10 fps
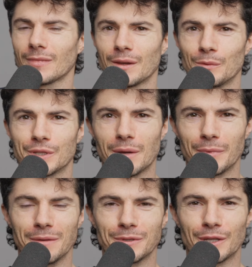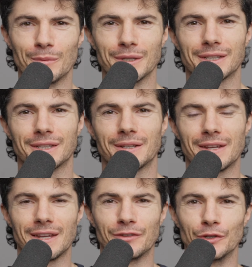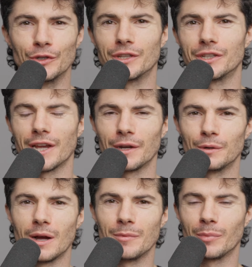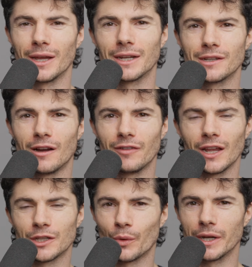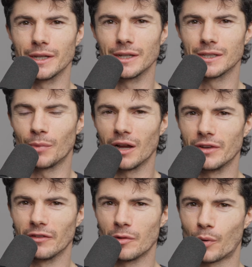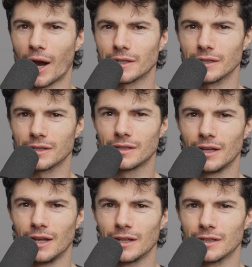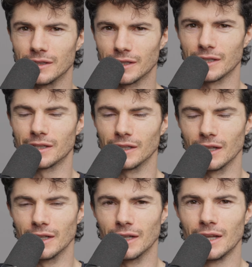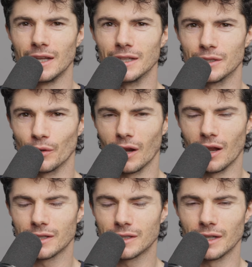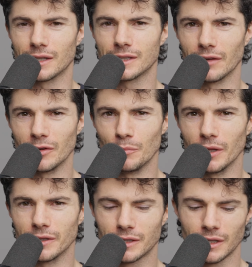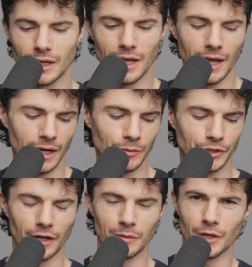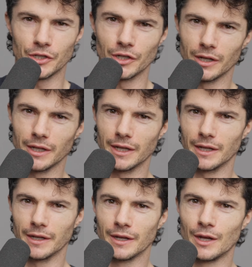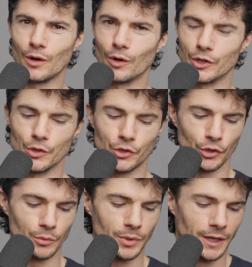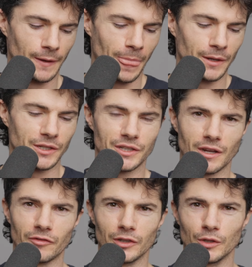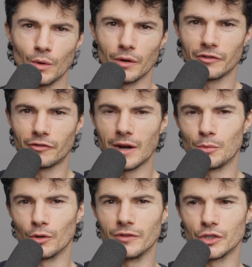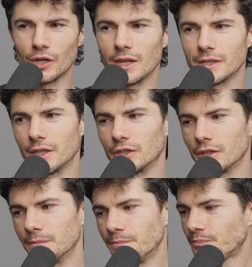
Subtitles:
What's up, my name's Thomas. If you're new to the channel, I've been playing guitar for like 20 years, but I've never practiced consistently until the last 6-7 months. And I'm sharing my journey here on YouTube, discovering the world of fretboard visualization